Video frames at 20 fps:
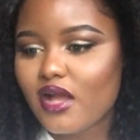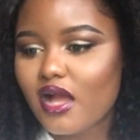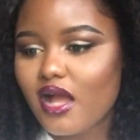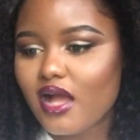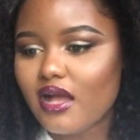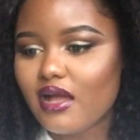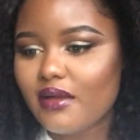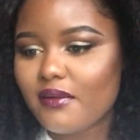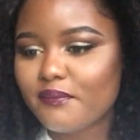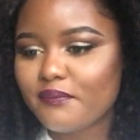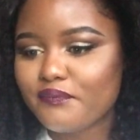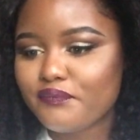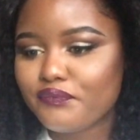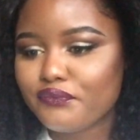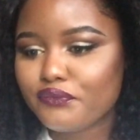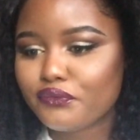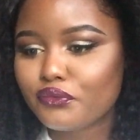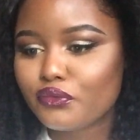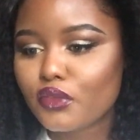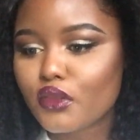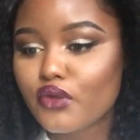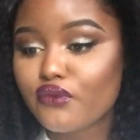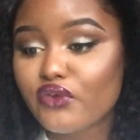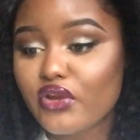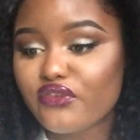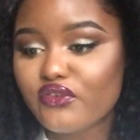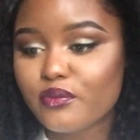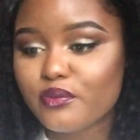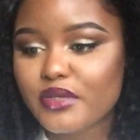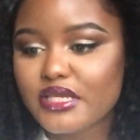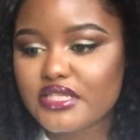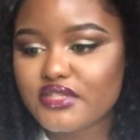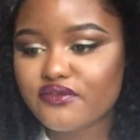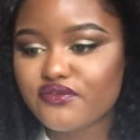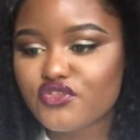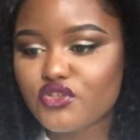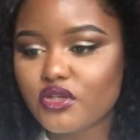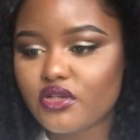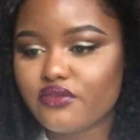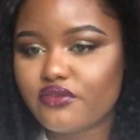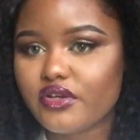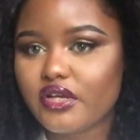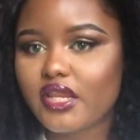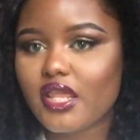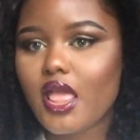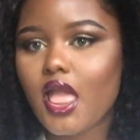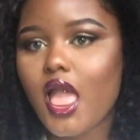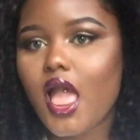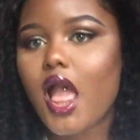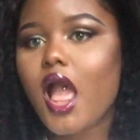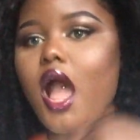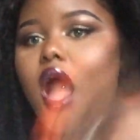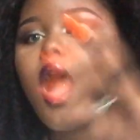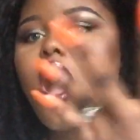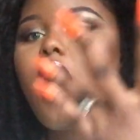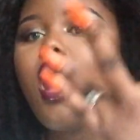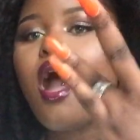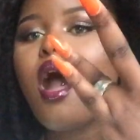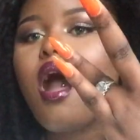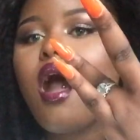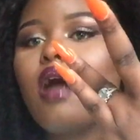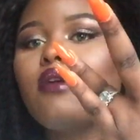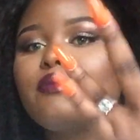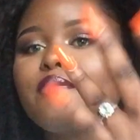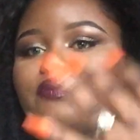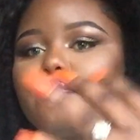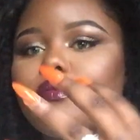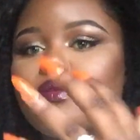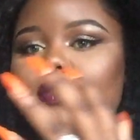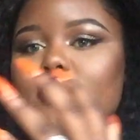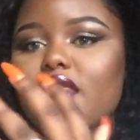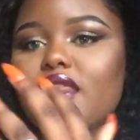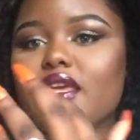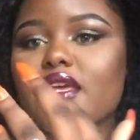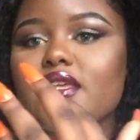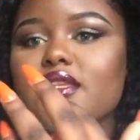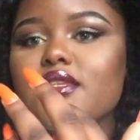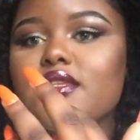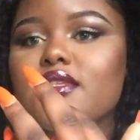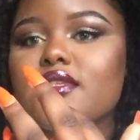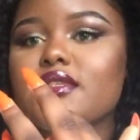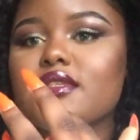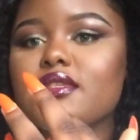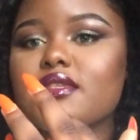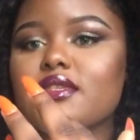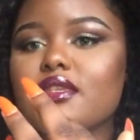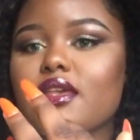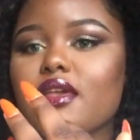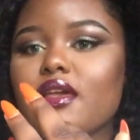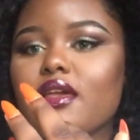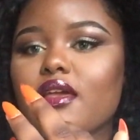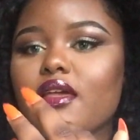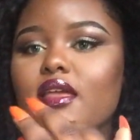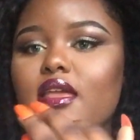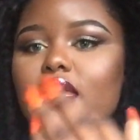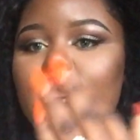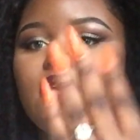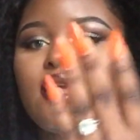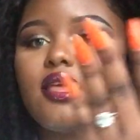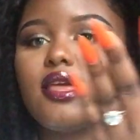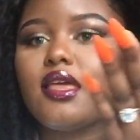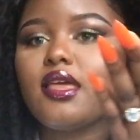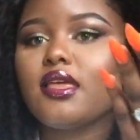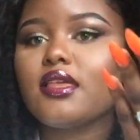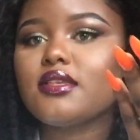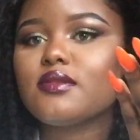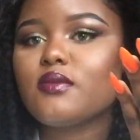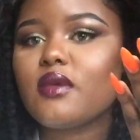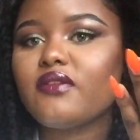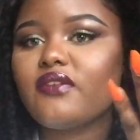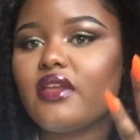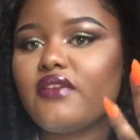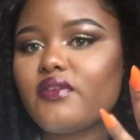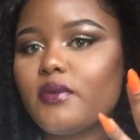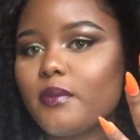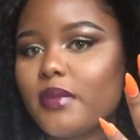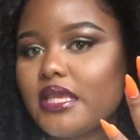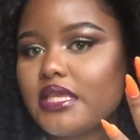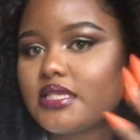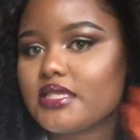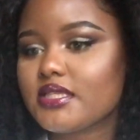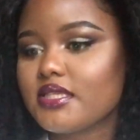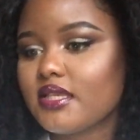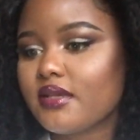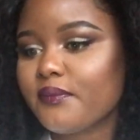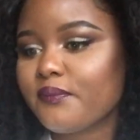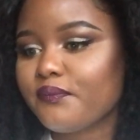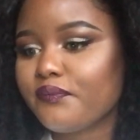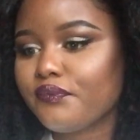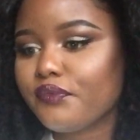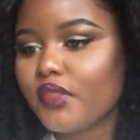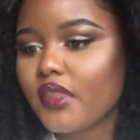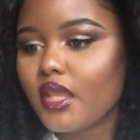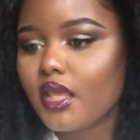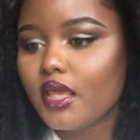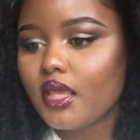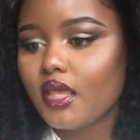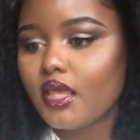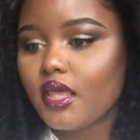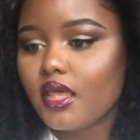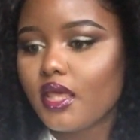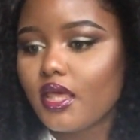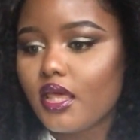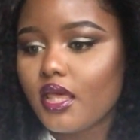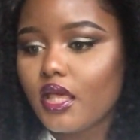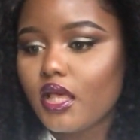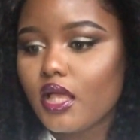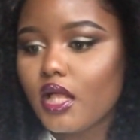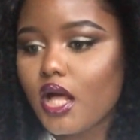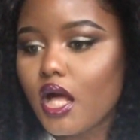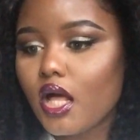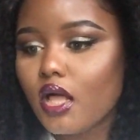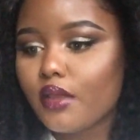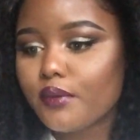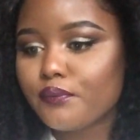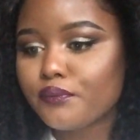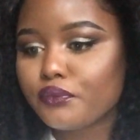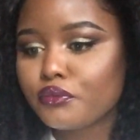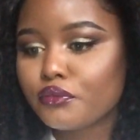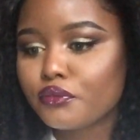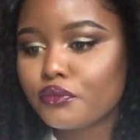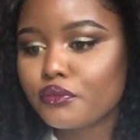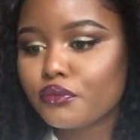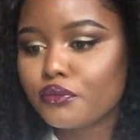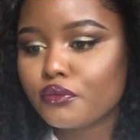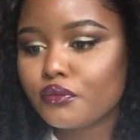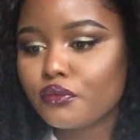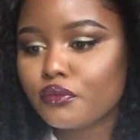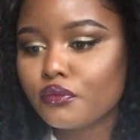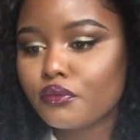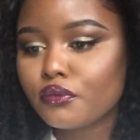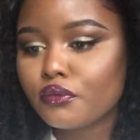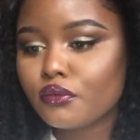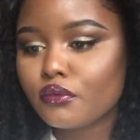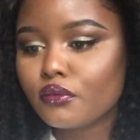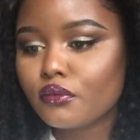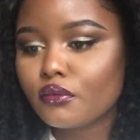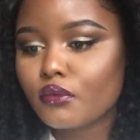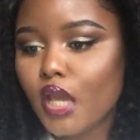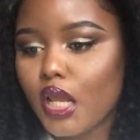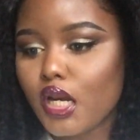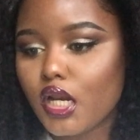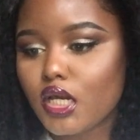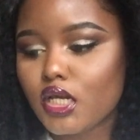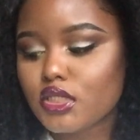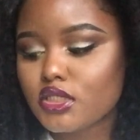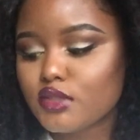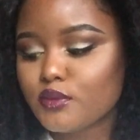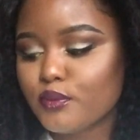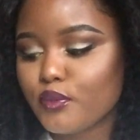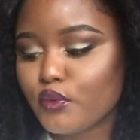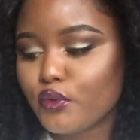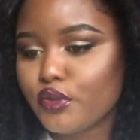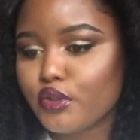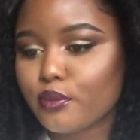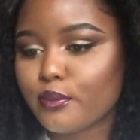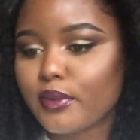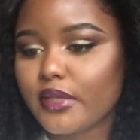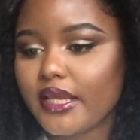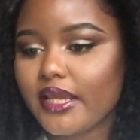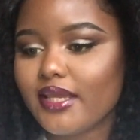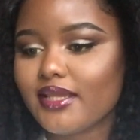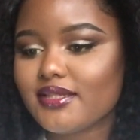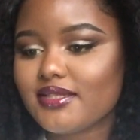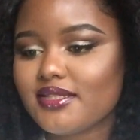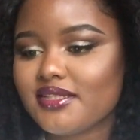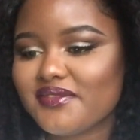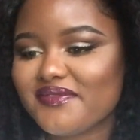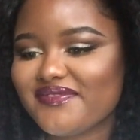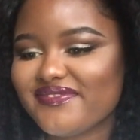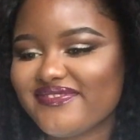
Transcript: Um, favorite piece of jewelry? Ha! This is my favorite piece. Um, last sport you played?